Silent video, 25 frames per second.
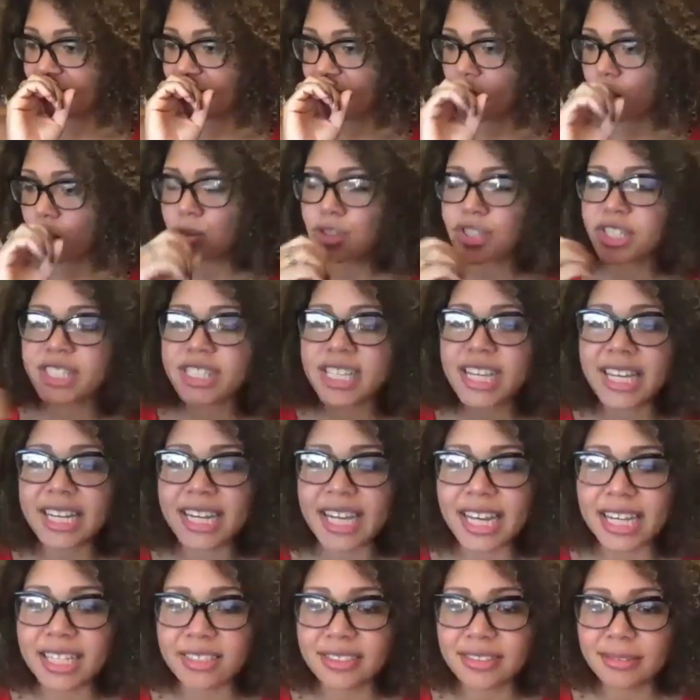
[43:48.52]

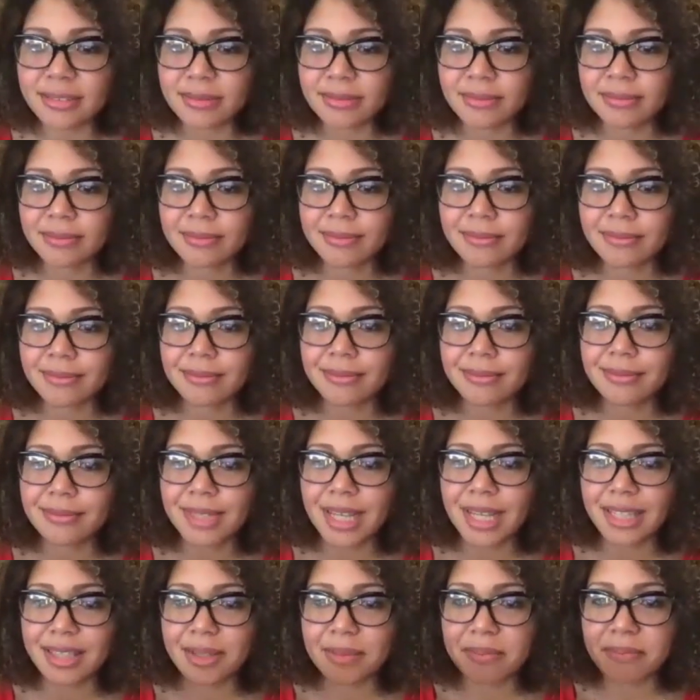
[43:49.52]
consigna,
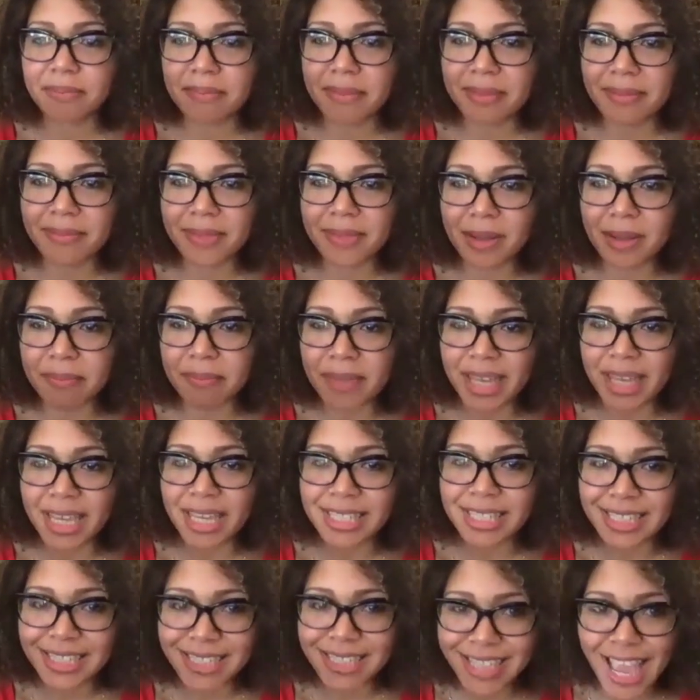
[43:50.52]
like the the
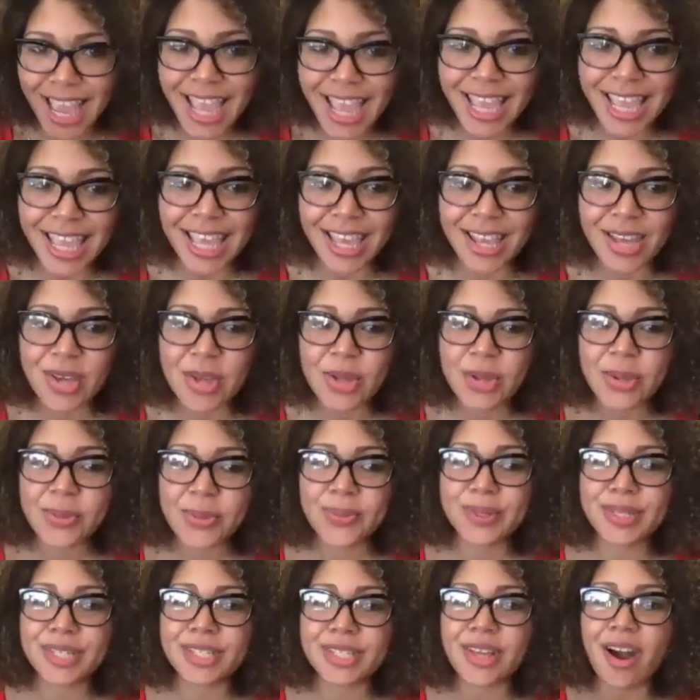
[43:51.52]
main saying,
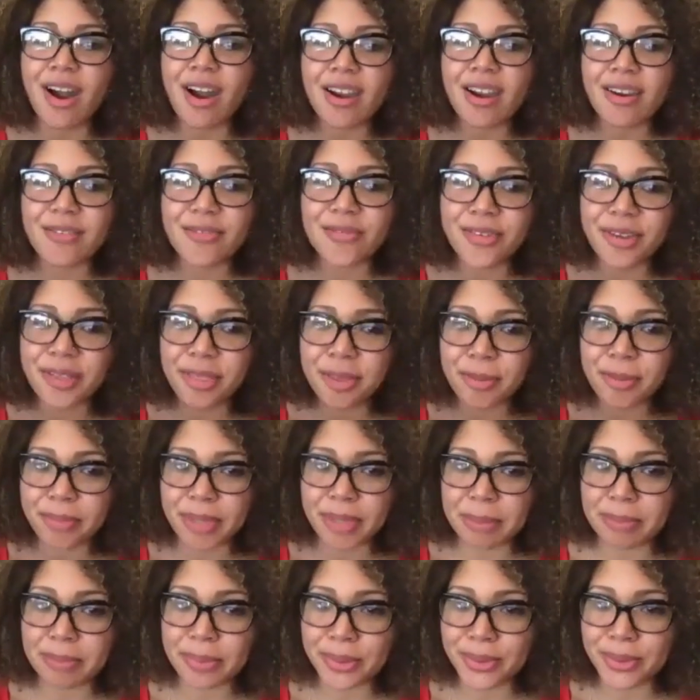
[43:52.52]
was art for the
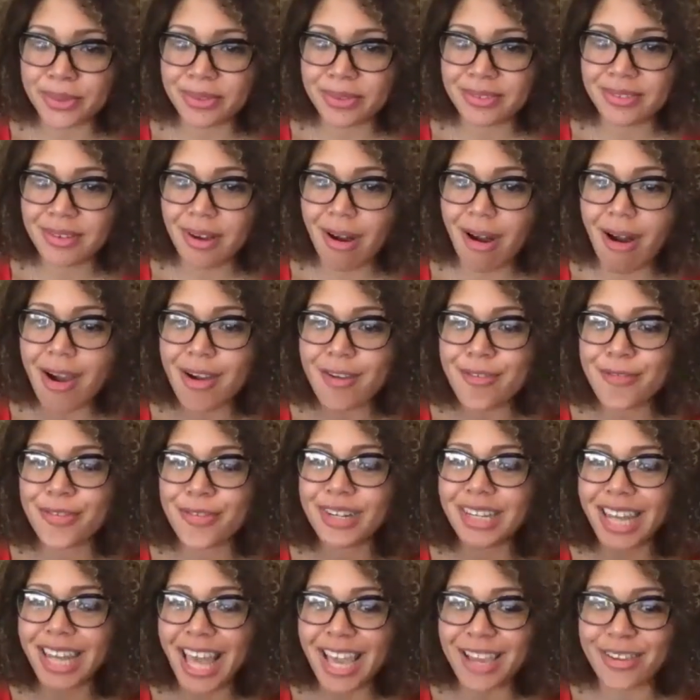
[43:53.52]
people, art
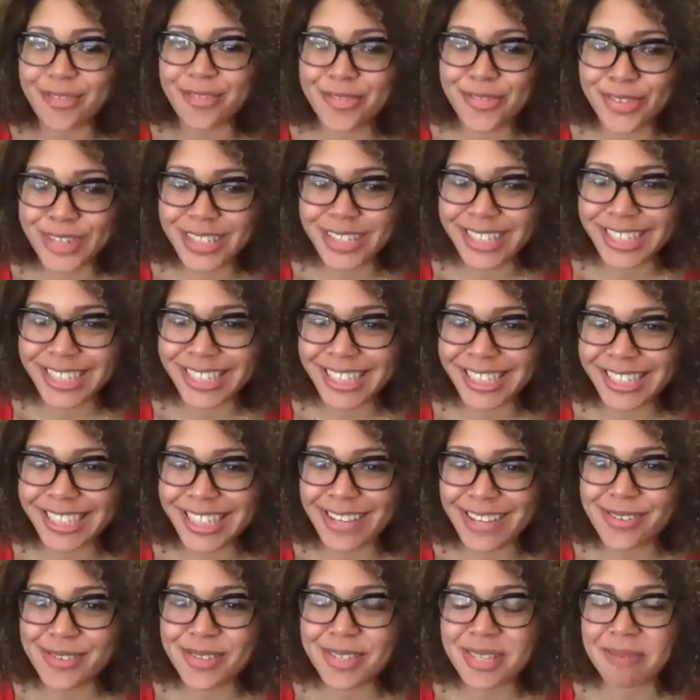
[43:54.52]
for life.
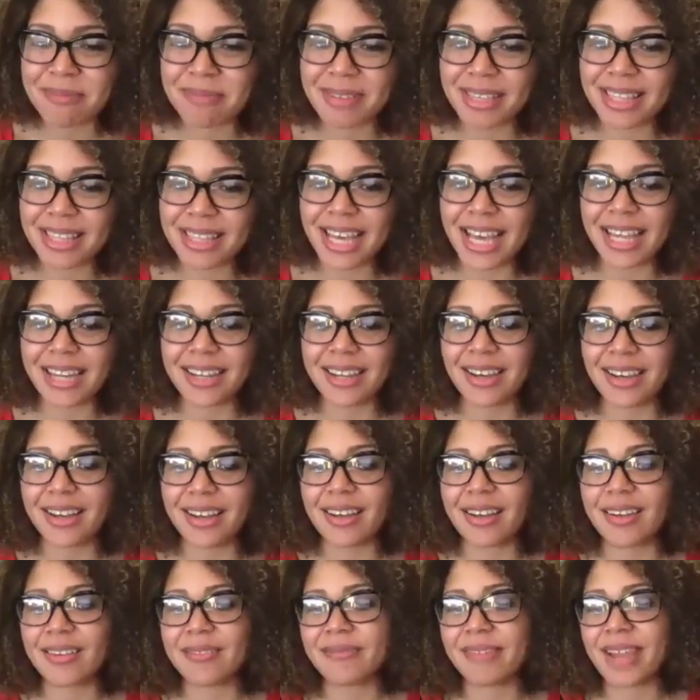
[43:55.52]
That was something that
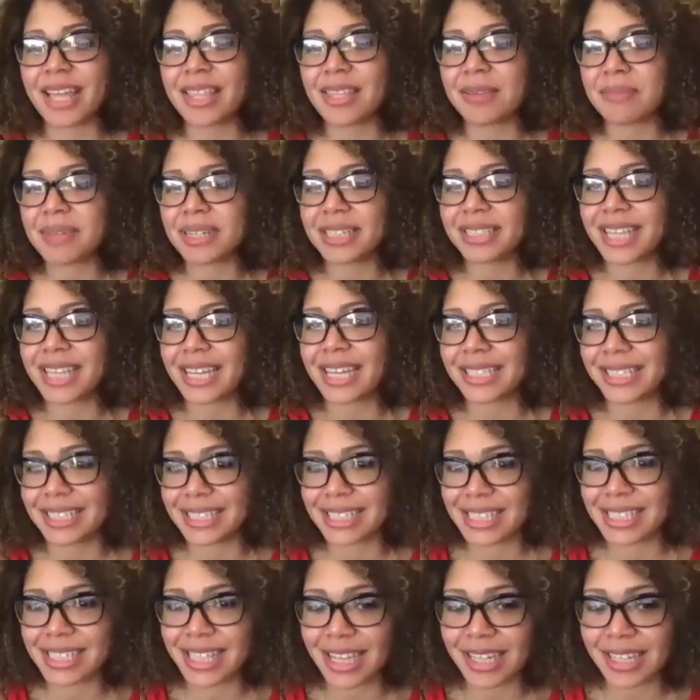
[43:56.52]
uh, Vladimir
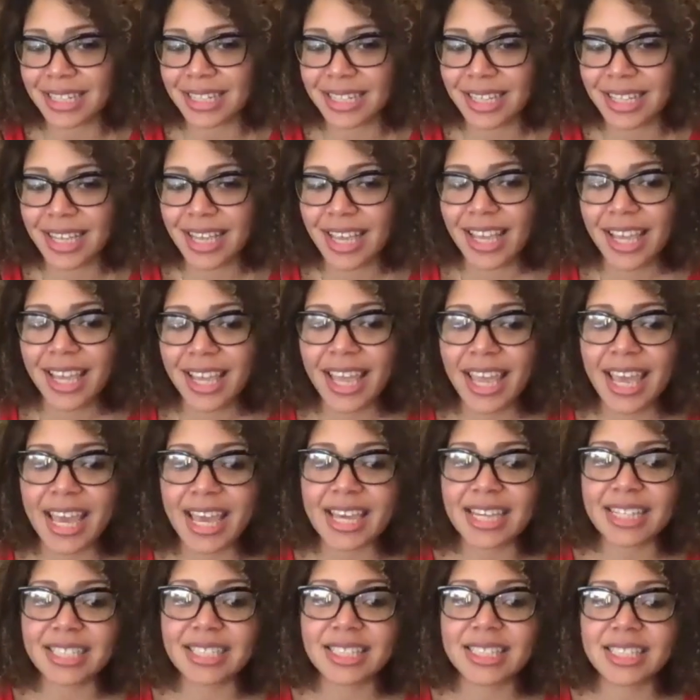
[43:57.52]
Tatlin said,
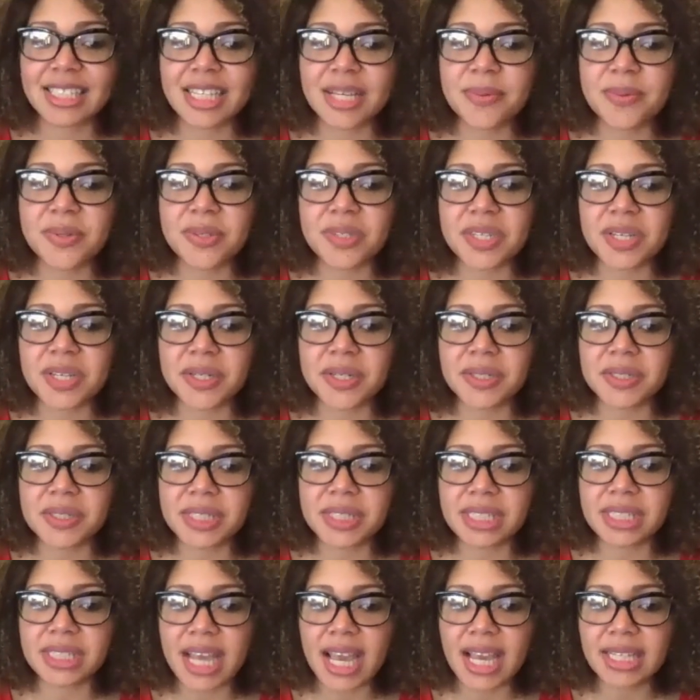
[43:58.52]
and it was the
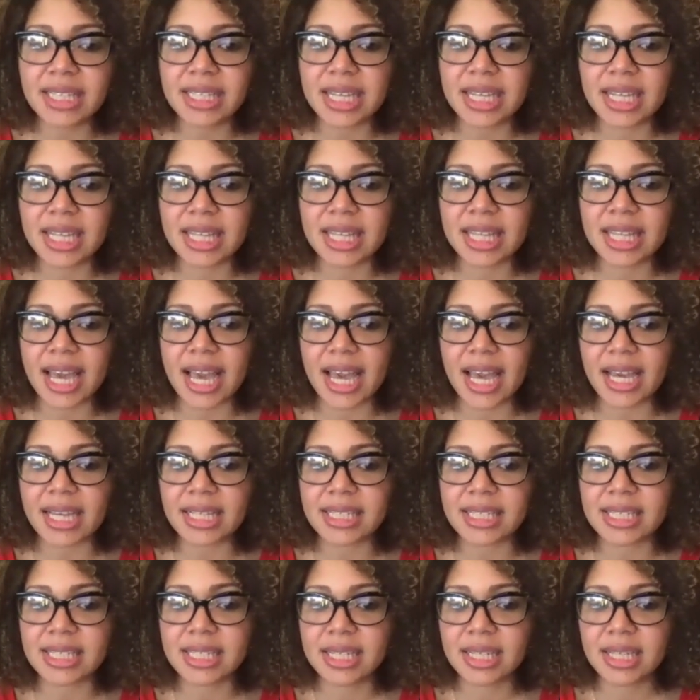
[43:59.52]
understanding that
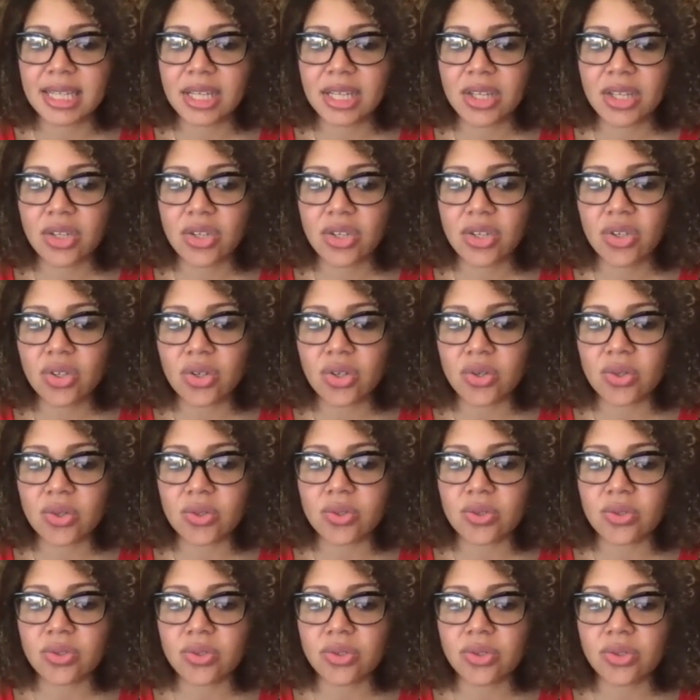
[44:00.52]
you
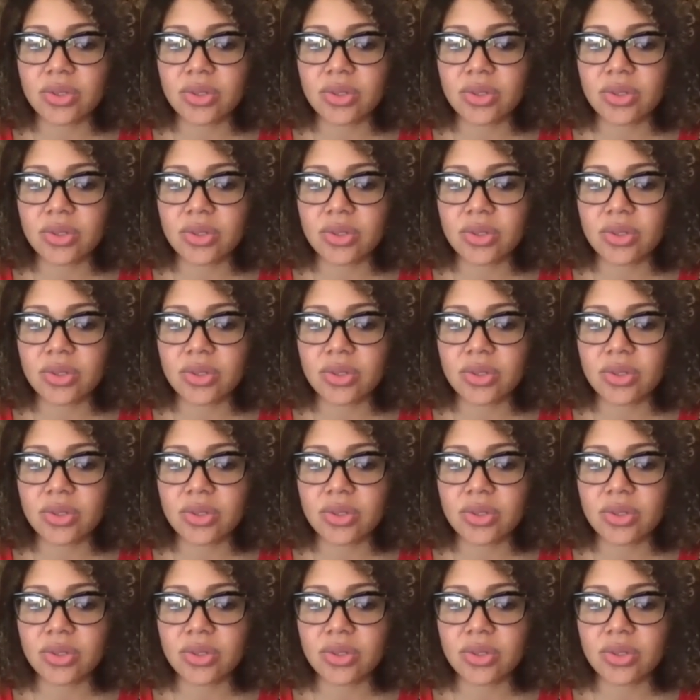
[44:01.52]
know